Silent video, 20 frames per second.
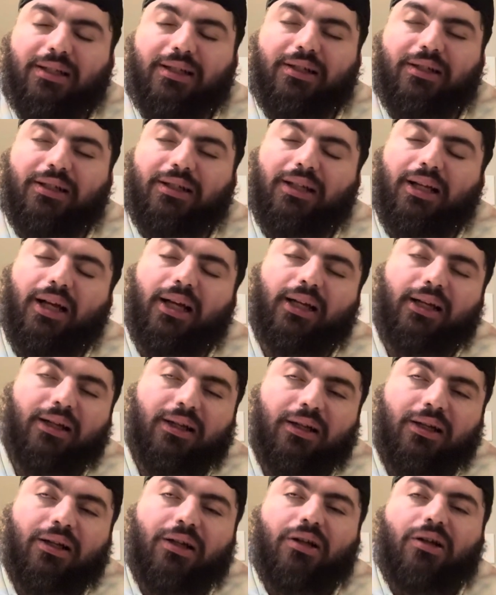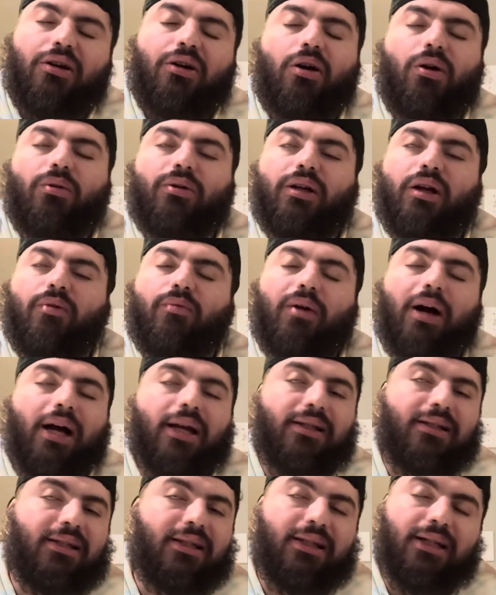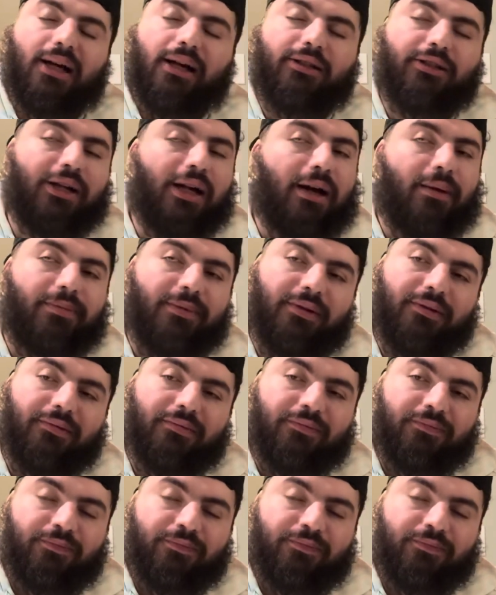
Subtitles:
and you're like, okay, why is he not dropping?